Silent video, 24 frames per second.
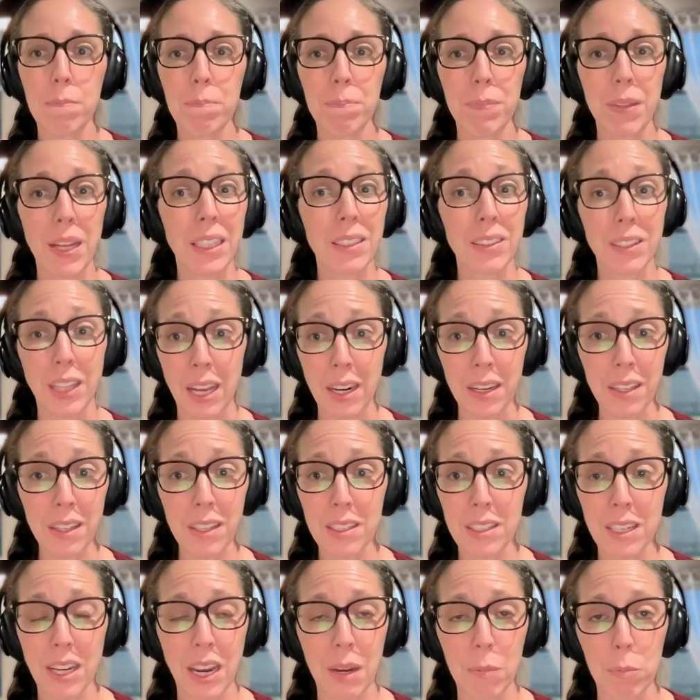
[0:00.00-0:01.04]
A lot of the
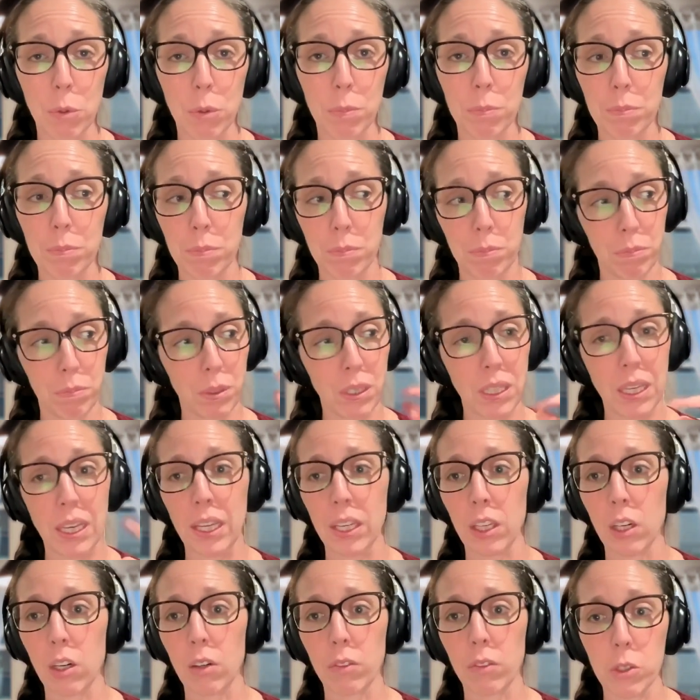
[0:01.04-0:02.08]
time, we'll kick it
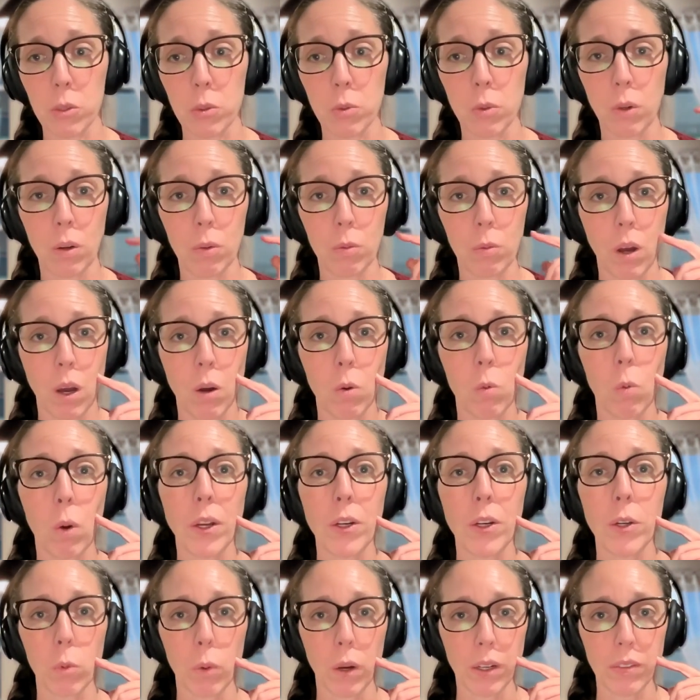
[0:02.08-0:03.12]
over to a
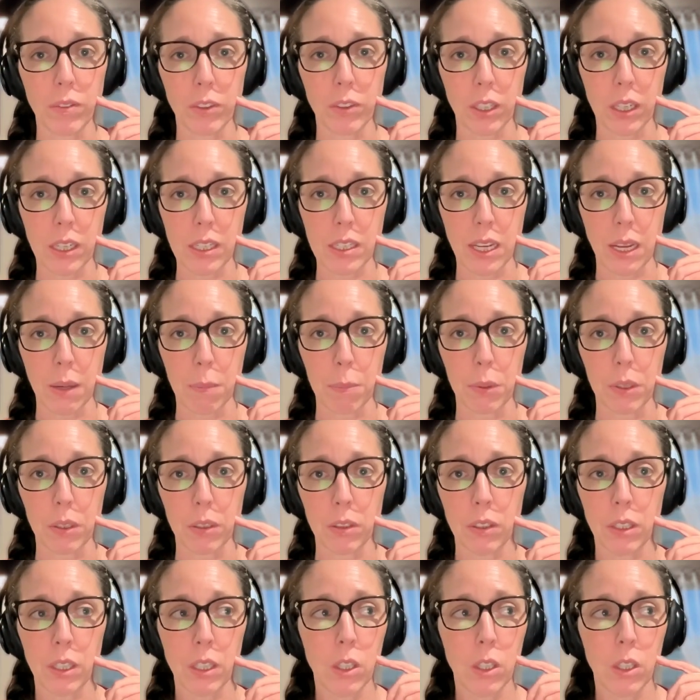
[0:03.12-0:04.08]
one-to-one, for example,